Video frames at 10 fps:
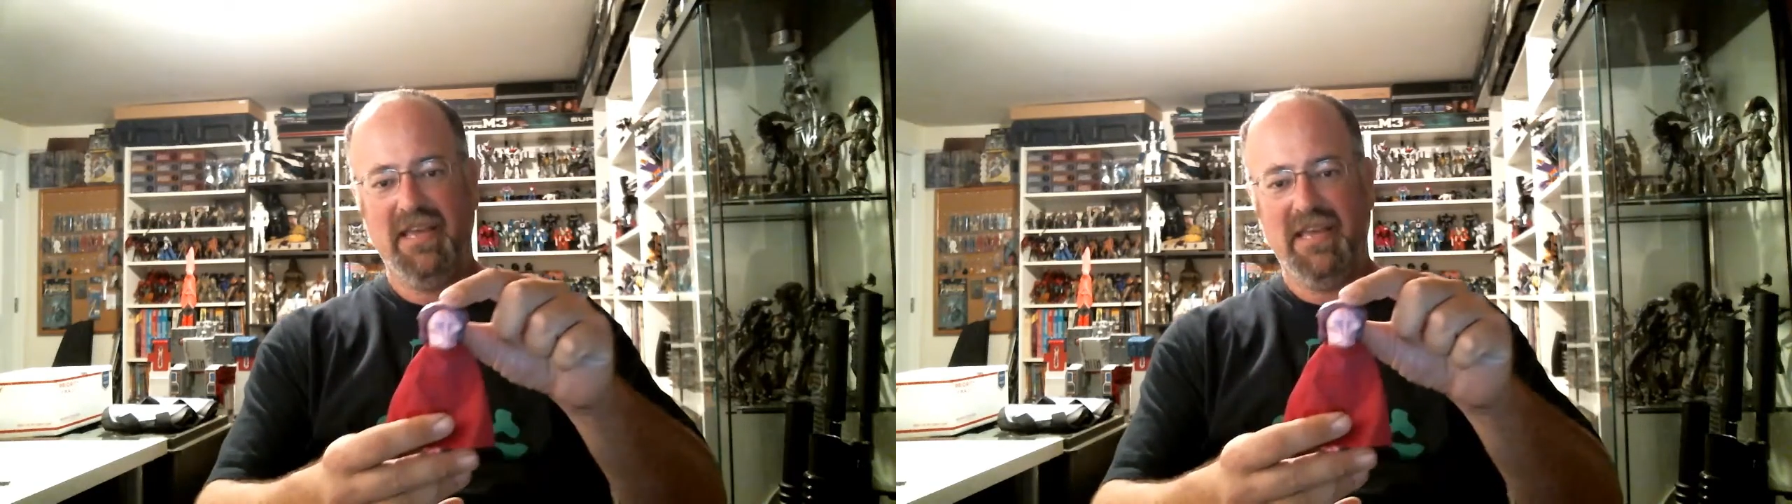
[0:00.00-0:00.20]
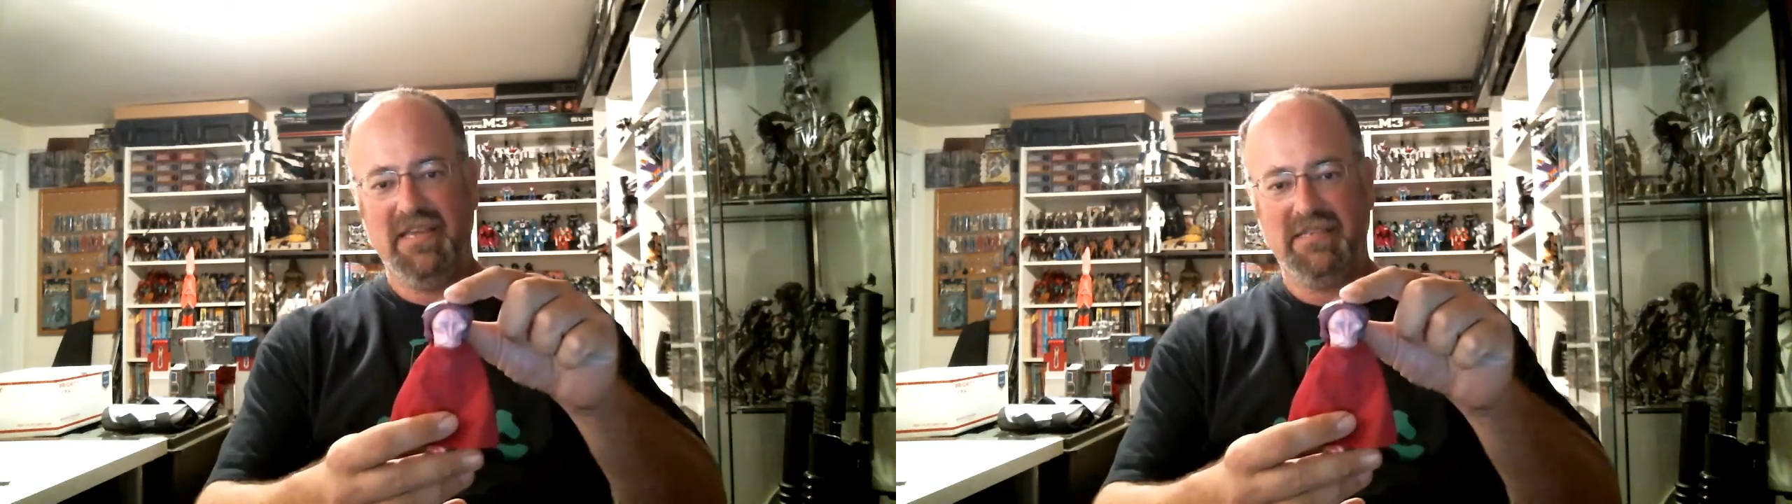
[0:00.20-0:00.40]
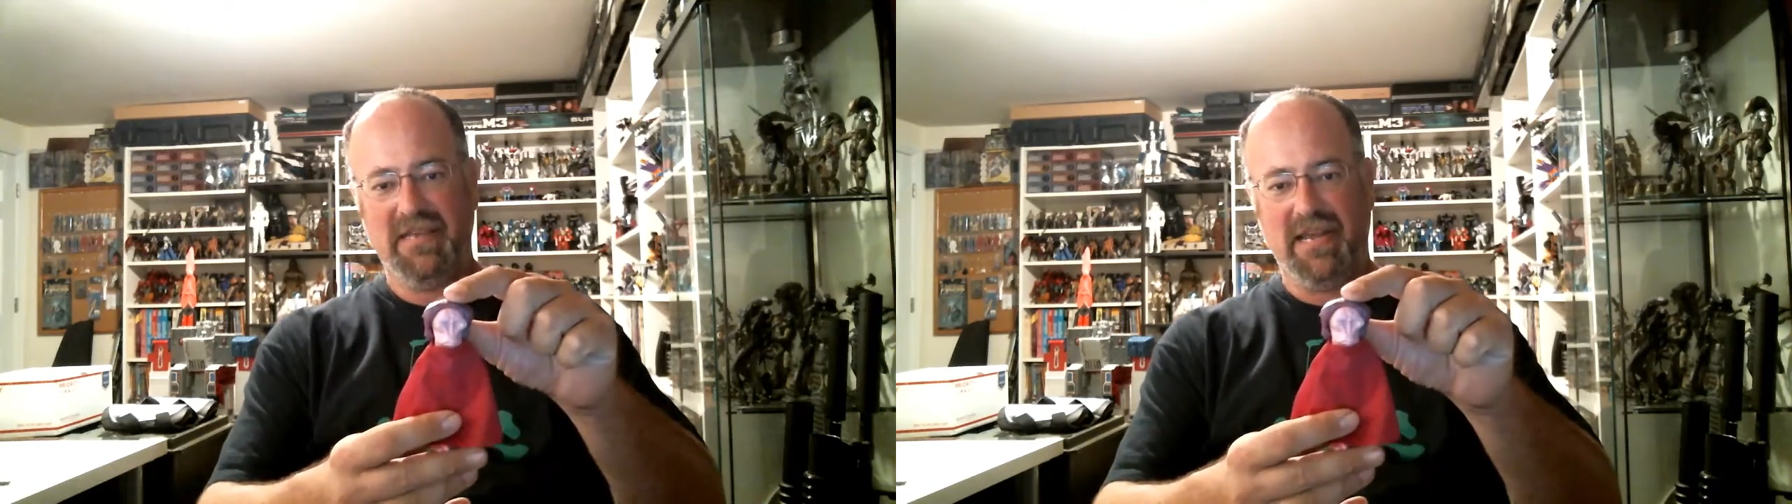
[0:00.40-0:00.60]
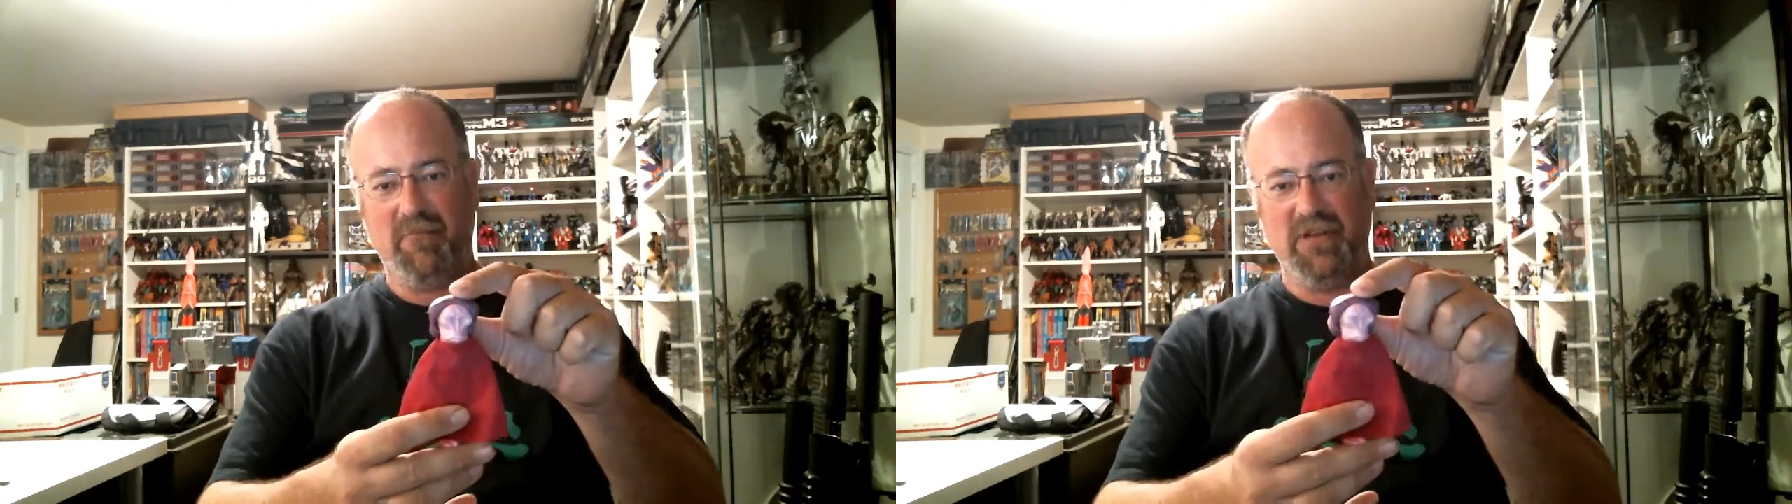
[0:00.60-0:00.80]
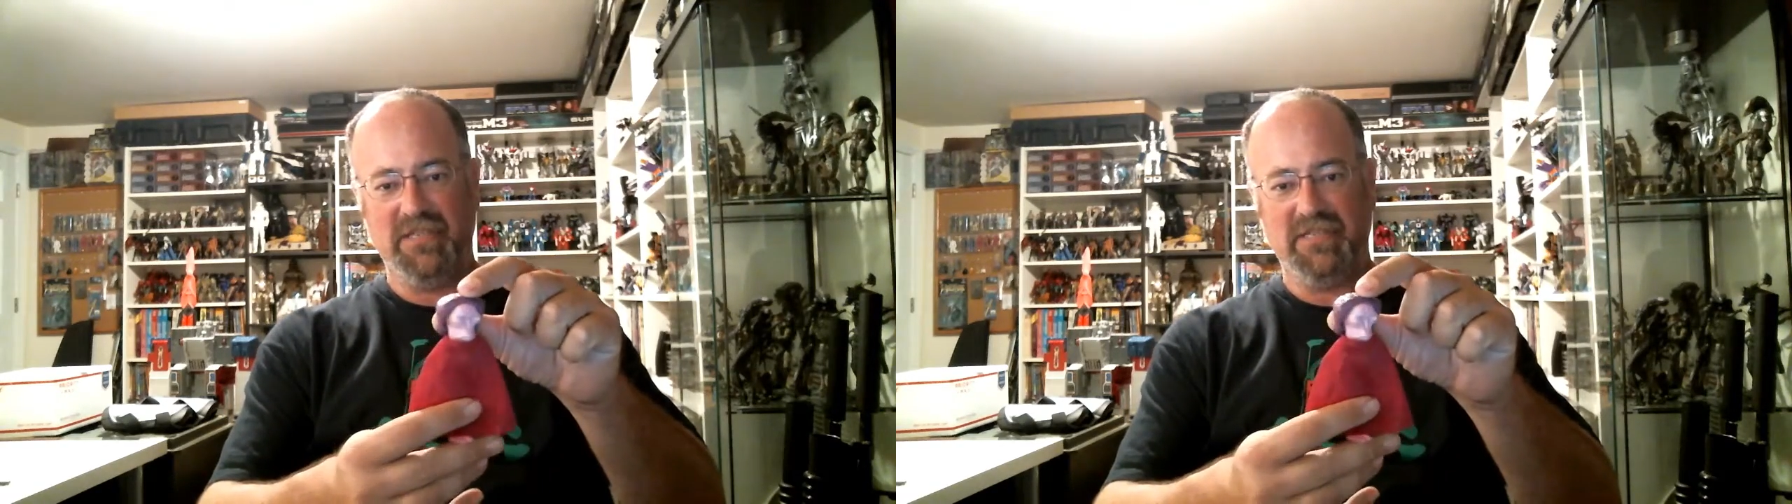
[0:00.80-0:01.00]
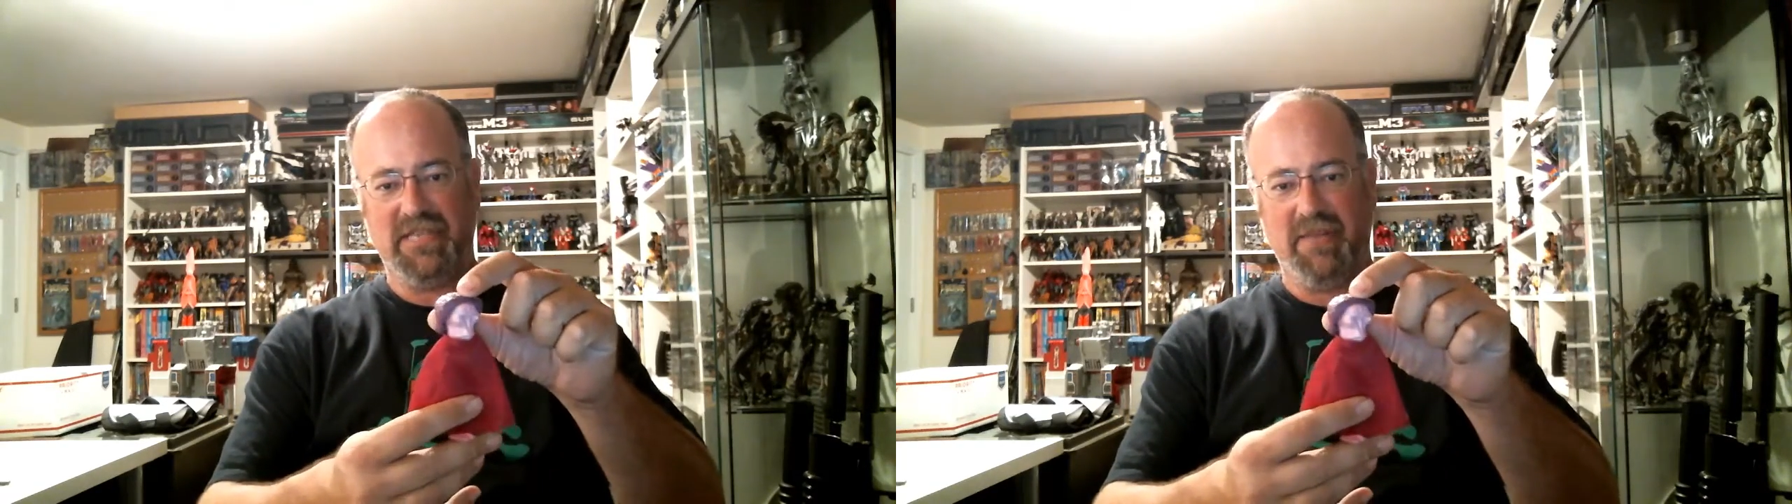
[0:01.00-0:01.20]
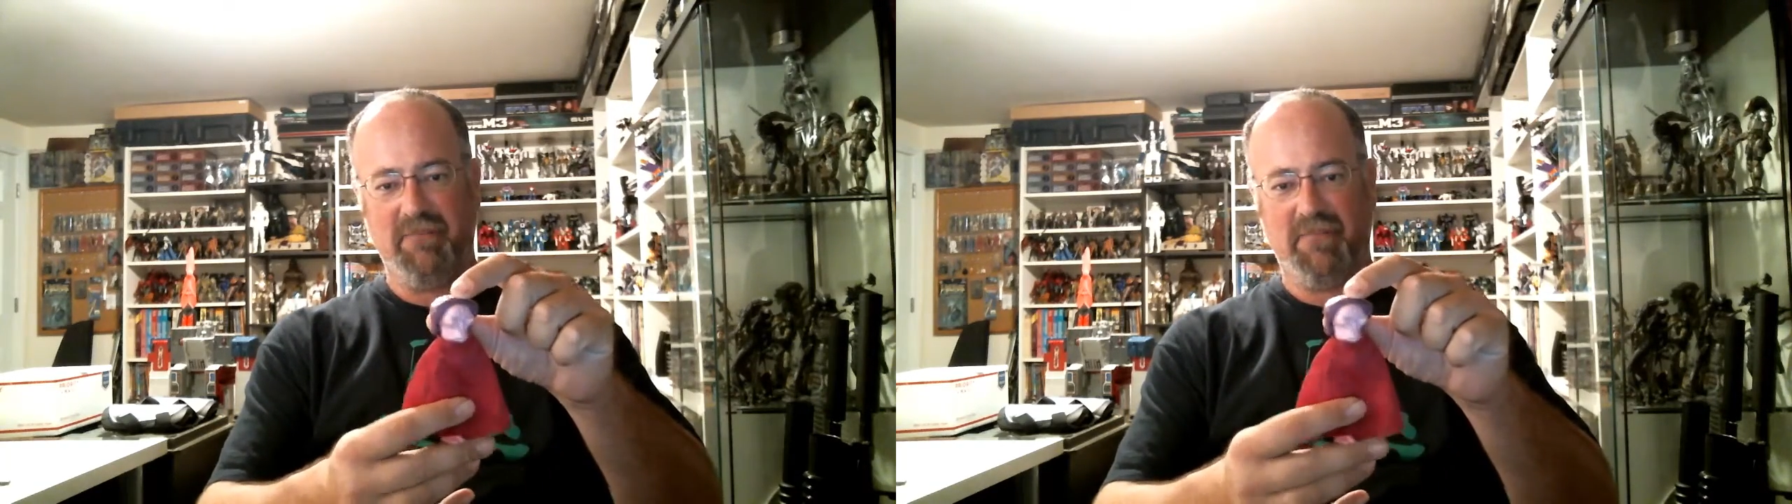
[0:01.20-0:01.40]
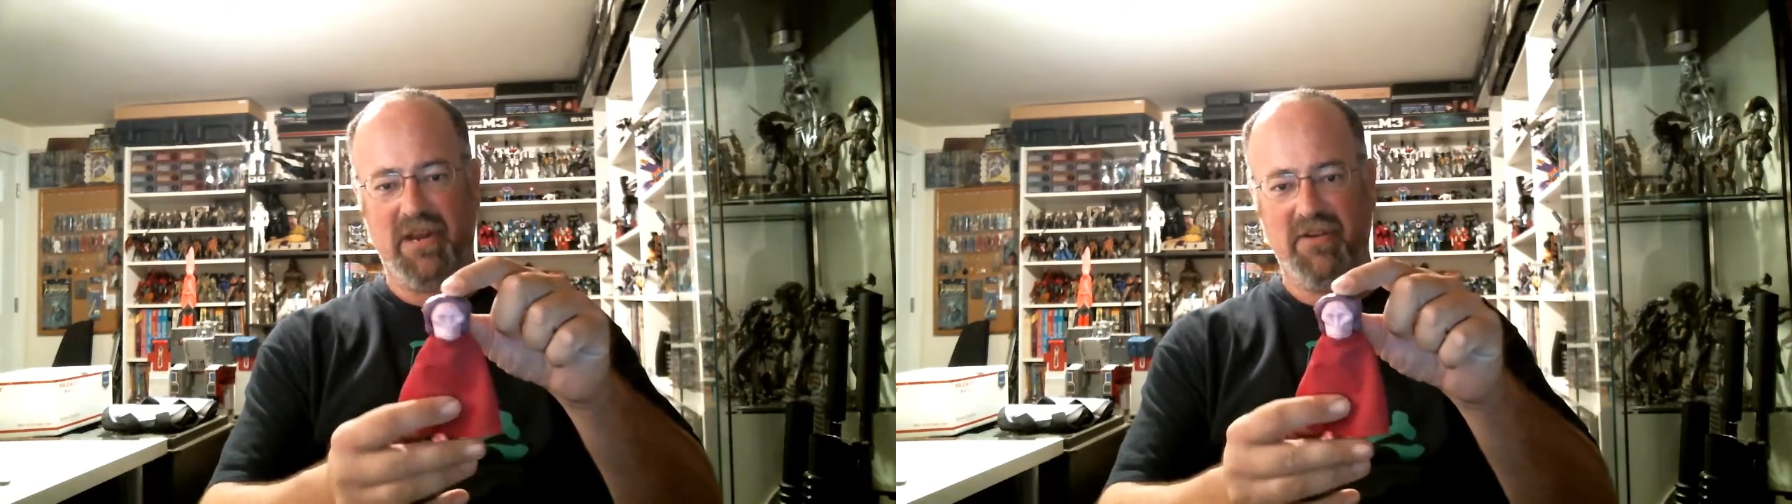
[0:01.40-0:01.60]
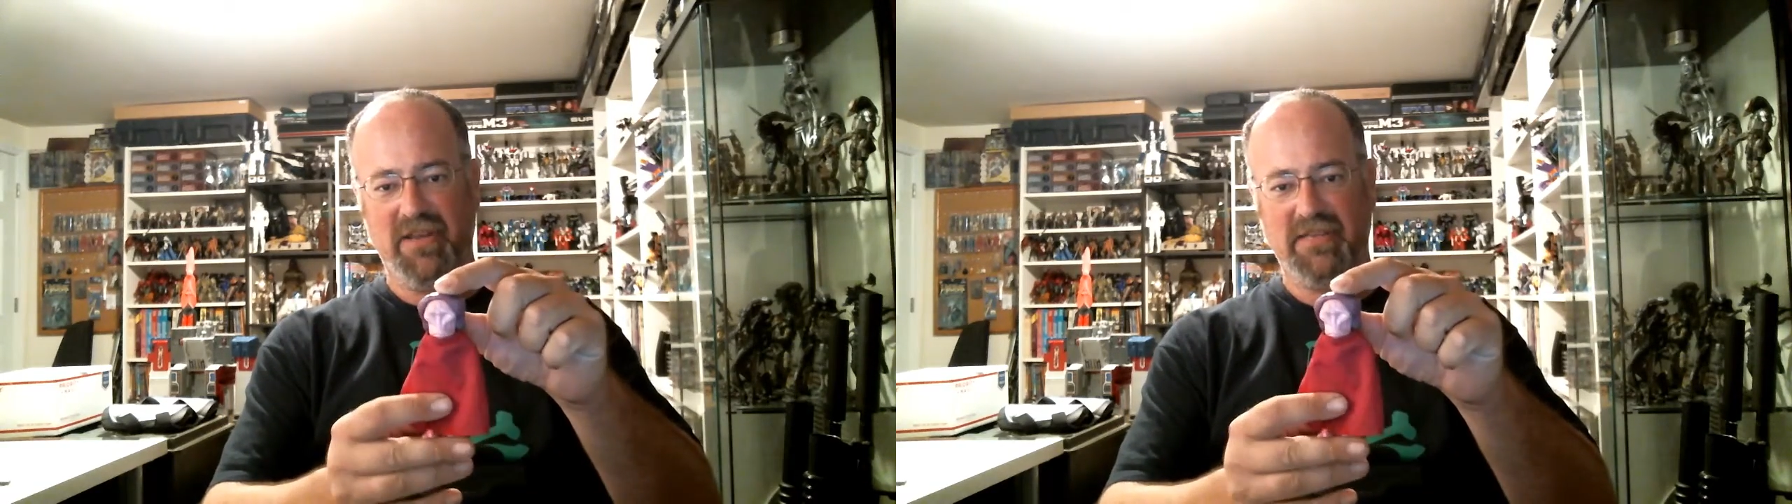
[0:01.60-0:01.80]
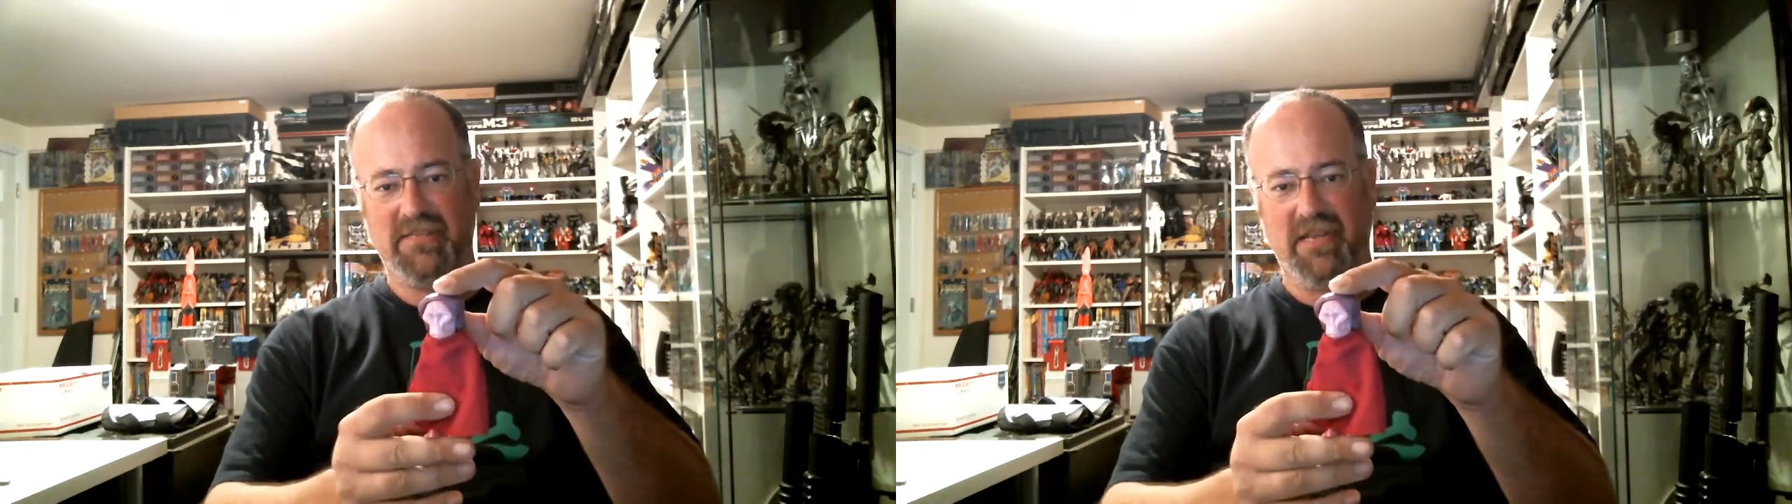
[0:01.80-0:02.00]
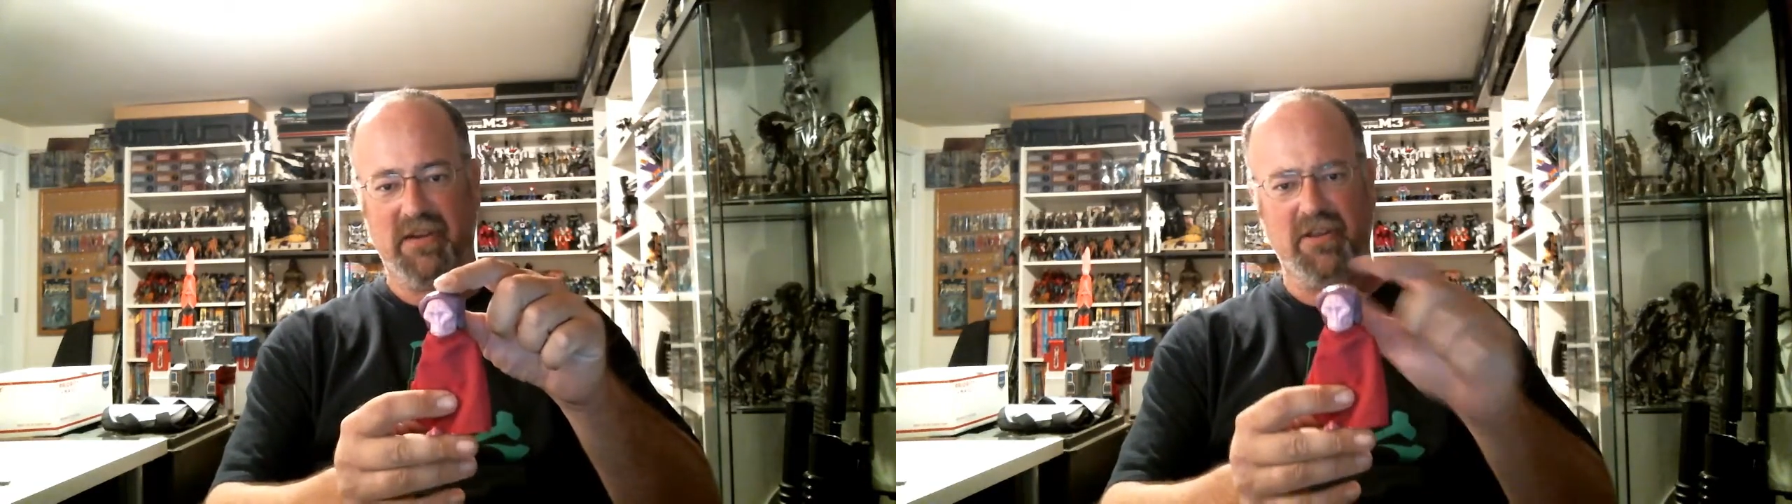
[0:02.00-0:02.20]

His name was the Imperious Leader.